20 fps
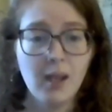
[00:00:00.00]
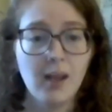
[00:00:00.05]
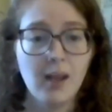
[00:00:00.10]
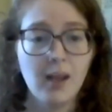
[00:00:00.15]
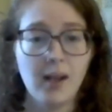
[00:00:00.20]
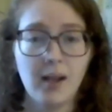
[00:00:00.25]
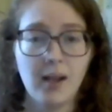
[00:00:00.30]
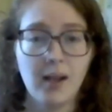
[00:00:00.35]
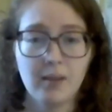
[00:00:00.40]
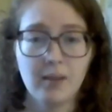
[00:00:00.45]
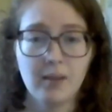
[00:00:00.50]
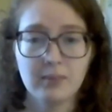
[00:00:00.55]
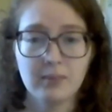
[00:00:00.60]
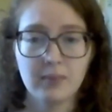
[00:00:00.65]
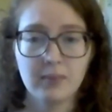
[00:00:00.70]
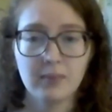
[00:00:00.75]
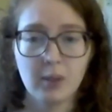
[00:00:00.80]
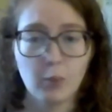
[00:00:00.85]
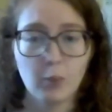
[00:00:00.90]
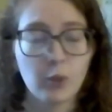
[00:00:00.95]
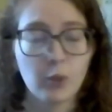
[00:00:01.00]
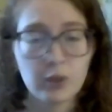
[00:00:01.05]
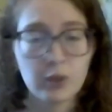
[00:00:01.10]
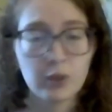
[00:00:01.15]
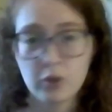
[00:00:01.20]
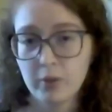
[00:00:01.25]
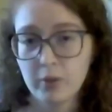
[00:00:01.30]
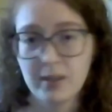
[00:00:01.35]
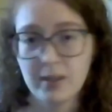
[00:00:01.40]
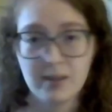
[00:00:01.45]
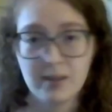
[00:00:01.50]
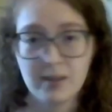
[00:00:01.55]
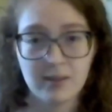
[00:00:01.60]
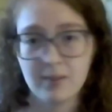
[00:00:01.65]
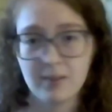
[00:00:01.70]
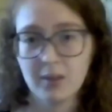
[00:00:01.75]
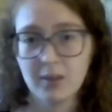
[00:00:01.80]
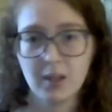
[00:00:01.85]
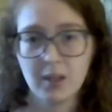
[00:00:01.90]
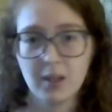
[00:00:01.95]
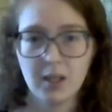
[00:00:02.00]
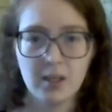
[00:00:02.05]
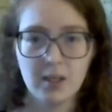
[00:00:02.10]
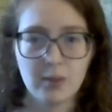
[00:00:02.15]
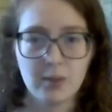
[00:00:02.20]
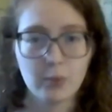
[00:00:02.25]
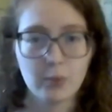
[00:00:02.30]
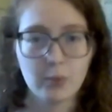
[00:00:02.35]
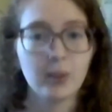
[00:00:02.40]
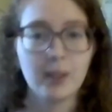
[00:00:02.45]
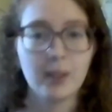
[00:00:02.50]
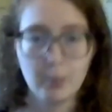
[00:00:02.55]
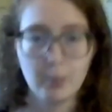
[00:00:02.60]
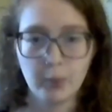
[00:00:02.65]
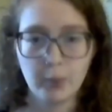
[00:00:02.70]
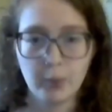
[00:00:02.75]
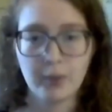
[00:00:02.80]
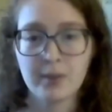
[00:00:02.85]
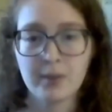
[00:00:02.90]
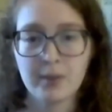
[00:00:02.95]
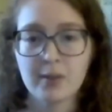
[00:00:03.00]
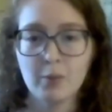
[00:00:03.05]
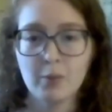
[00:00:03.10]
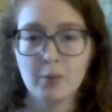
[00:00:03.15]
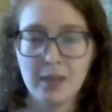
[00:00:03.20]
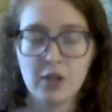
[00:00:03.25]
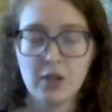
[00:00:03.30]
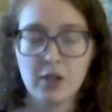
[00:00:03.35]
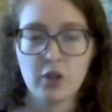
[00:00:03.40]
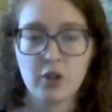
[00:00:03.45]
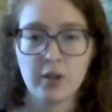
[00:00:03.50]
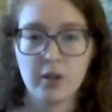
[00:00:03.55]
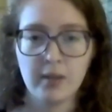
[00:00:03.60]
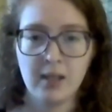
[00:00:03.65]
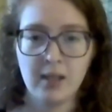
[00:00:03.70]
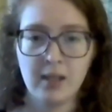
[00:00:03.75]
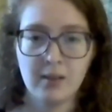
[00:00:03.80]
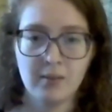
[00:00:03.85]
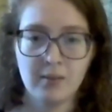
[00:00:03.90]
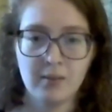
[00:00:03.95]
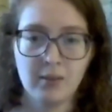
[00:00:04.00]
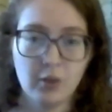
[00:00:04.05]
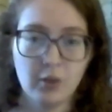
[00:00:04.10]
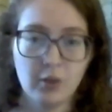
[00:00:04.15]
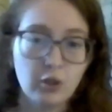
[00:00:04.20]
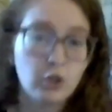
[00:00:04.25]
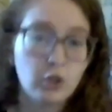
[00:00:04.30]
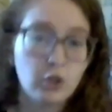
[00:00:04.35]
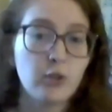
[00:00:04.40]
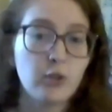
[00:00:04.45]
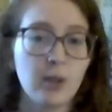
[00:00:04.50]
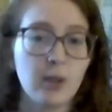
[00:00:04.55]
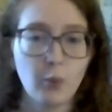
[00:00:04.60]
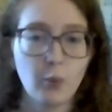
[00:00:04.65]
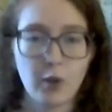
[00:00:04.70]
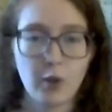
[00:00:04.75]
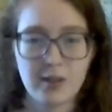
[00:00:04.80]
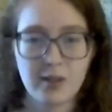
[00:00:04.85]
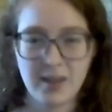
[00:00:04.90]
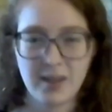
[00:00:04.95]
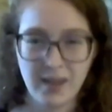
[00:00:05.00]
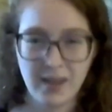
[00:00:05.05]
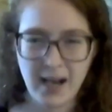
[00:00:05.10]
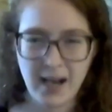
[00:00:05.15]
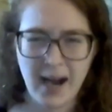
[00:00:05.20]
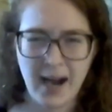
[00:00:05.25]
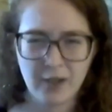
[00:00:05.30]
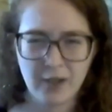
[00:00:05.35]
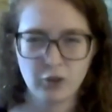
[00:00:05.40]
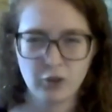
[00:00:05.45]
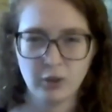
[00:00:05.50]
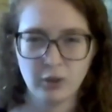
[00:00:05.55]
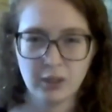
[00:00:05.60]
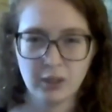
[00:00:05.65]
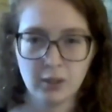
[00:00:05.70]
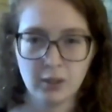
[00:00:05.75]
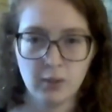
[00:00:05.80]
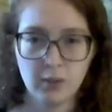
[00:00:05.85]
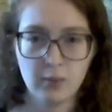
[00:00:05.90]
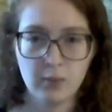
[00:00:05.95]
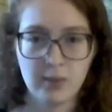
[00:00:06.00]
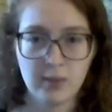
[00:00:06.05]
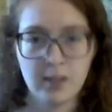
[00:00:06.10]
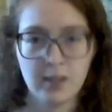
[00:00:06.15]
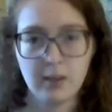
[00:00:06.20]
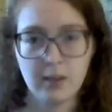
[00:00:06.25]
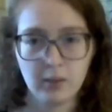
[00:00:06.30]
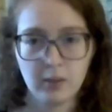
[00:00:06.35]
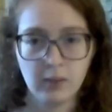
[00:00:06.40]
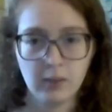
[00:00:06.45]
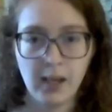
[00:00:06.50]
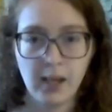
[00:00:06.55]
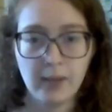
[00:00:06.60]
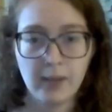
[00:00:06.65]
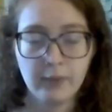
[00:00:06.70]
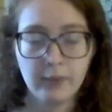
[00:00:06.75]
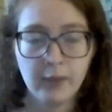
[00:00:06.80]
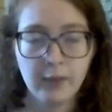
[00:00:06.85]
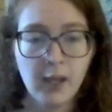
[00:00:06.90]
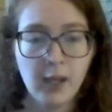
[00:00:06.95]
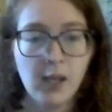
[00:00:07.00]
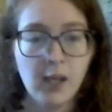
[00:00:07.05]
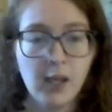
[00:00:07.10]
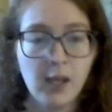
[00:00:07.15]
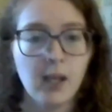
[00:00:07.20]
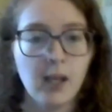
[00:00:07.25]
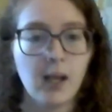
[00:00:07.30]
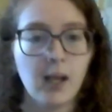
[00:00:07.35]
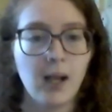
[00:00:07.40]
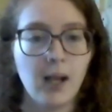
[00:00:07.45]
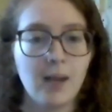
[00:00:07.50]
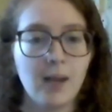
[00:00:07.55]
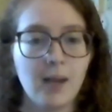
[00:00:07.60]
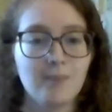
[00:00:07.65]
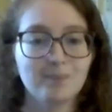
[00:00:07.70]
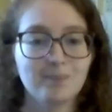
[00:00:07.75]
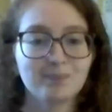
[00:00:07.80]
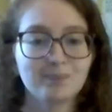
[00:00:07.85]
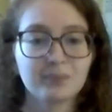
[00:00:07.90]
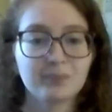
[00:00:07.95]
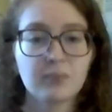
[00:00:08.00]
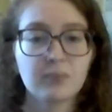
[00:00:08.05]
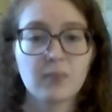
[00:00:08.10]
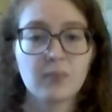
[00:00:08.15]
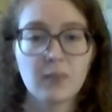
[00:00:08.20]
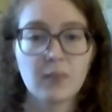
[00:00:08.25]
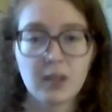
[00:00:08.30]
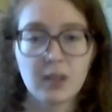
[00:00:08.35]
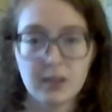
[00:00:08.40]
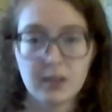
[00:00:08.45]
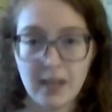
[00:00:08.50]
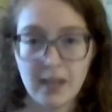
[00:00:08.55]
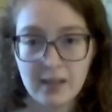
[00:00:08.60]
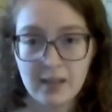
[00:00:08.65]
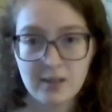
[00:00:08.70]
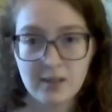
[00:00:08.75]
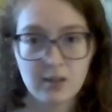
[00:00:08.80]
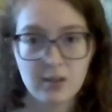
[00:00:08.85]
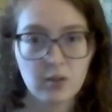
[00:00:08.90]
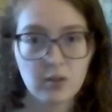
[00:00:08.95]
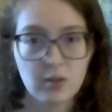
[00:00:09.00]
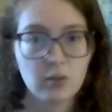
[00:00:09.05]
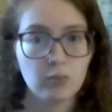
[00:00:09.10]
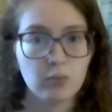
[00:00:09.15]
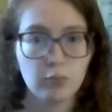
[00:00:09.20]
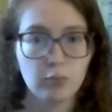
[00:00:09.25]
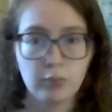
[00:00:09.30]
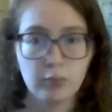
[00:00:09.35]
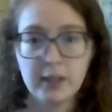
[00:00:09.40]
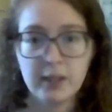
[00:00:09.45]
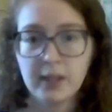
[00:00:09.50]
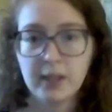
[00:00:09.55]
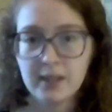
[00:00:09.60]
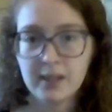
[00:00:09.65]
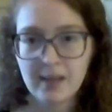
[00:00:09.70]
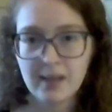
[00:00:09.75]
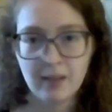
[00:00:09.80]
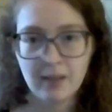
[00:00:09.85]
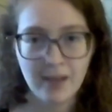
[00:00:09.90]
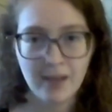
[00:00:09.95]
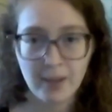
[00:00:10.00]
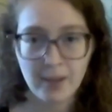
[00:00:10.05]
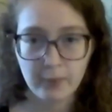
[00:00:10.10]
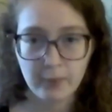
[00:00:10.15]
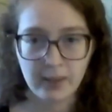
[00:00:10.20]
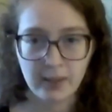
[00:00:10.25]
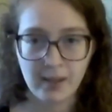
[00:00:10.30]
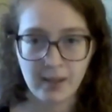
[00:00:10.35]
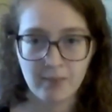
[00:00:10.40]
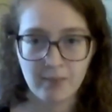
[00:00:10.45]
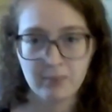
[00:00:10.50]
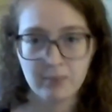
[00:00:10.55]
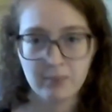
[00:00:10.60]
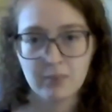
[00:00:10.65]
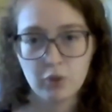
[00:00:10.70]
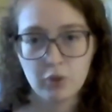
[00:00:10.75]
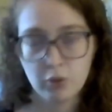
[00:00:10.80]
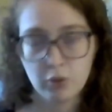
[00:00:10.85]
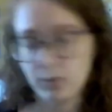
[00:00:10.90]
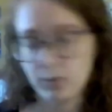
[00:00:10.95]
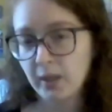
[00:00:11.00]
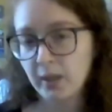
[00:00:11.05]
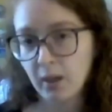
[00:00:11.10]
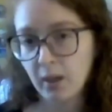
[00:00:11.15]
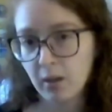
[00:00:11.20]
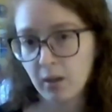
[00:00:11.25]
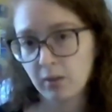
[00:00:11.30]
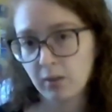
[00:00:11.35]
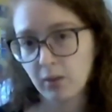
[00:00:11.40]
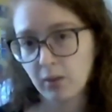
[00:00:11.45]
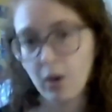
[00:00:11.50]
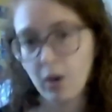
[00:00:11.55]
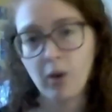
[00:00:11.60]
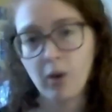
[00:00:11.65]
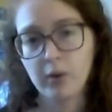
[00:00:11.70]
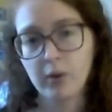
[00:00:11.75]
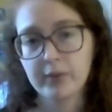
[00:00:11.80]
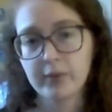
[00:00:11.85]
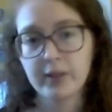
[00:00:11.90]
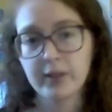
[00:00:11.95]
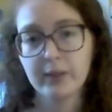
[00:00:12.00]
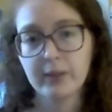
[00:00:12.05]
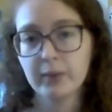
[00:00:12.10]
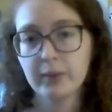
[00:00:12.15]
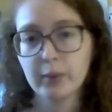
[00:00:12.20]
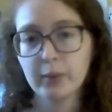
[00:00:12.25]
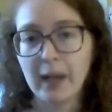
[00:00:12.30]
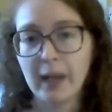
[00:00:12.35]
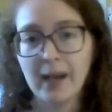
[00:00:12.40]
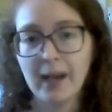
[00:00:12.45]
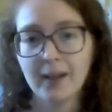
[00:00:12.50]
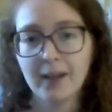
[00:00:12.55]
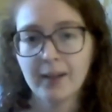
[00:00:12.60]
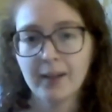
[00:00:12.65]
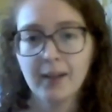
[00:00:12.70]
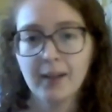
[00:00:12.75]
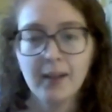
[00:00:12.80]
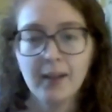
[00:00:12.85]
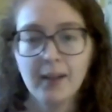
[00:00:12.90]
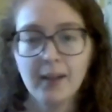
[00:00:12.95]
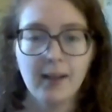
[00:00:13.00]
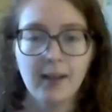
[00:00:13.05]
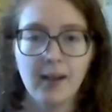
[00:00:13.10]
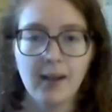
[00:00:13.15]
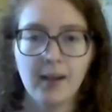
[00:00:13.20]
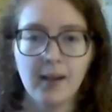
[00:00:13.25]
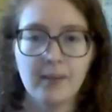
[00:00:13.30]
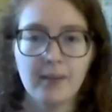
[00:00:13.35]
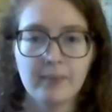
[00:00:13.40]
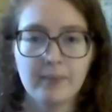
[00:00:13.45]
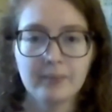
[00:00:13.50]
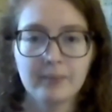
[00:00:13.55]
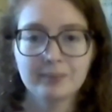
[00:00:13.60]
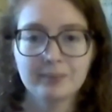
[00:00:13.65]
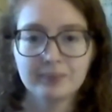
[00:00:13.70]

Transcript: The word choice is really important. So make sure that they're using words that they actually use in their life. Um, Next, read things out loud with them. Do it on calls if you can. Um,